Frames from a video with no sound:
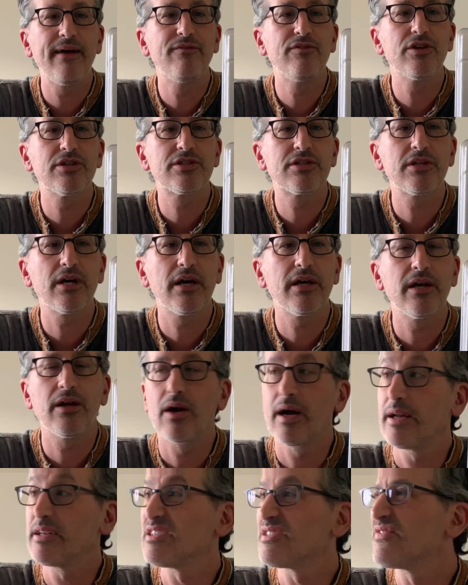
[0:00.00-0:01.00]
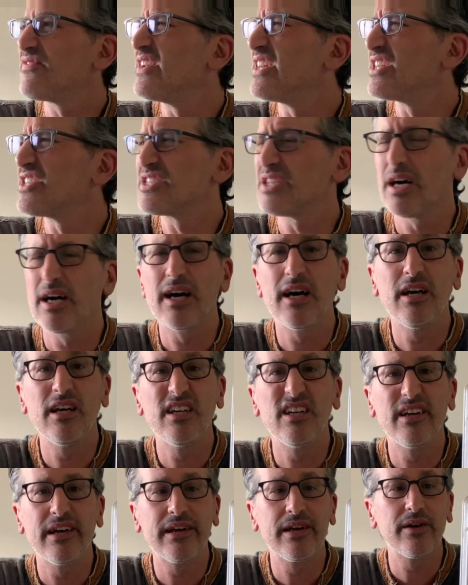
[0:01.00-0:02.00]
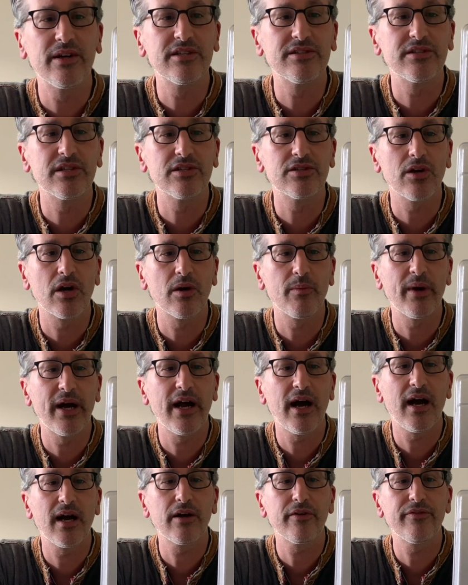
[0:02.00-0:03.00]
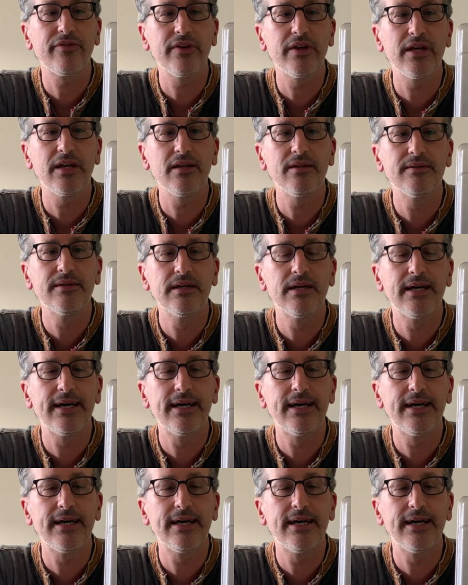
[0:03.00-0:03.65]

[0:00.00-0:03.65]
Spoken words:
just finished, you know, his autobiography.